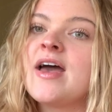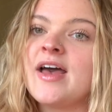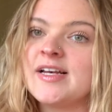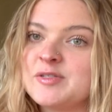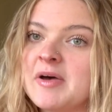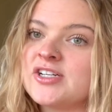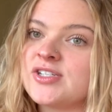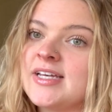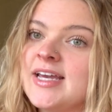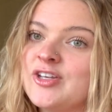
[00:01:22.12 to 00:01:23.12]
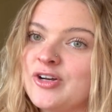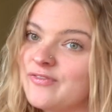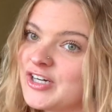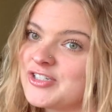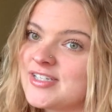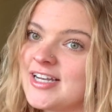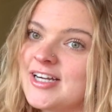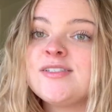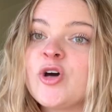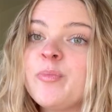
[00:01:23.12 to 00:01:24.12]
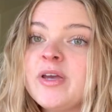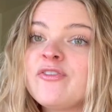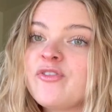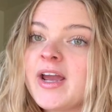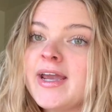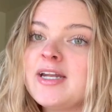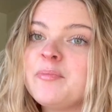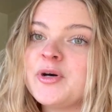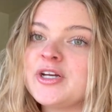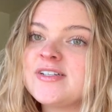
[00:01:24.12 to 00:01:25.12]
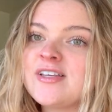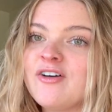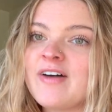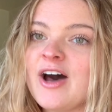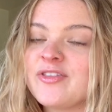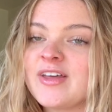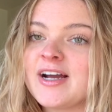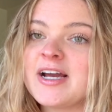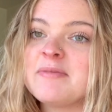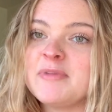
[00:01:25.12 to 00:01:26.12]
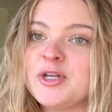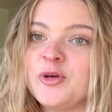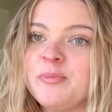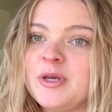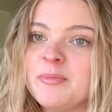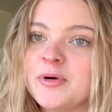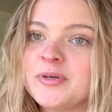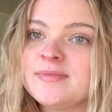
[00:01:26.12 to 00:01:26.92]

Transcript: especially in your first year. Don't be afraid to put yourself out there and meet new people.